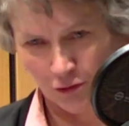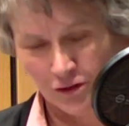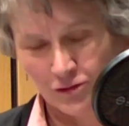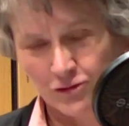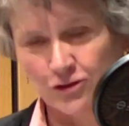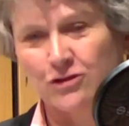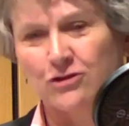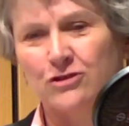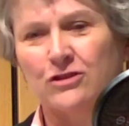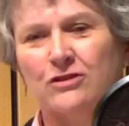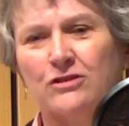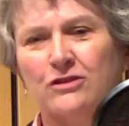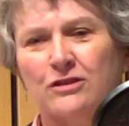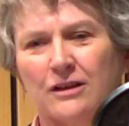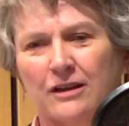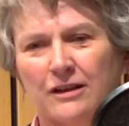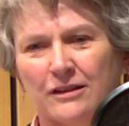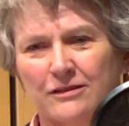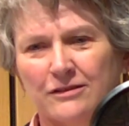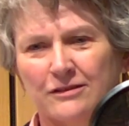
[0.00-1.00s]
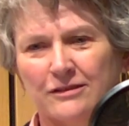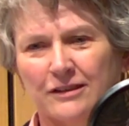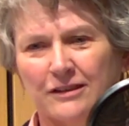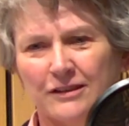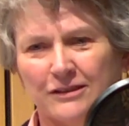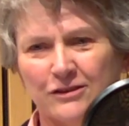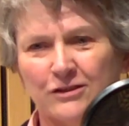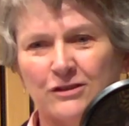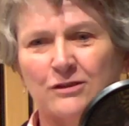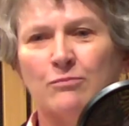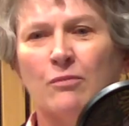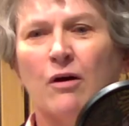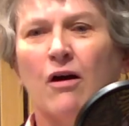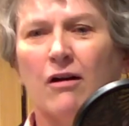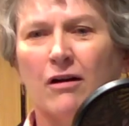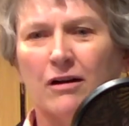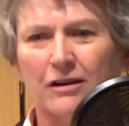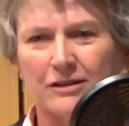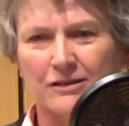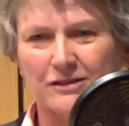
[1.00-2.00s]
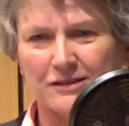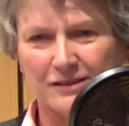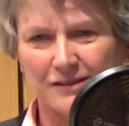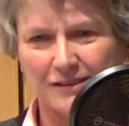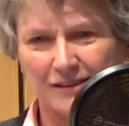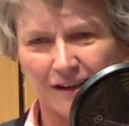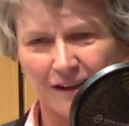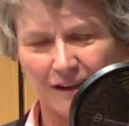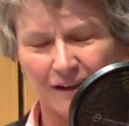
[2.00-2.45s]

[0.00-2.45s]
They're just as smart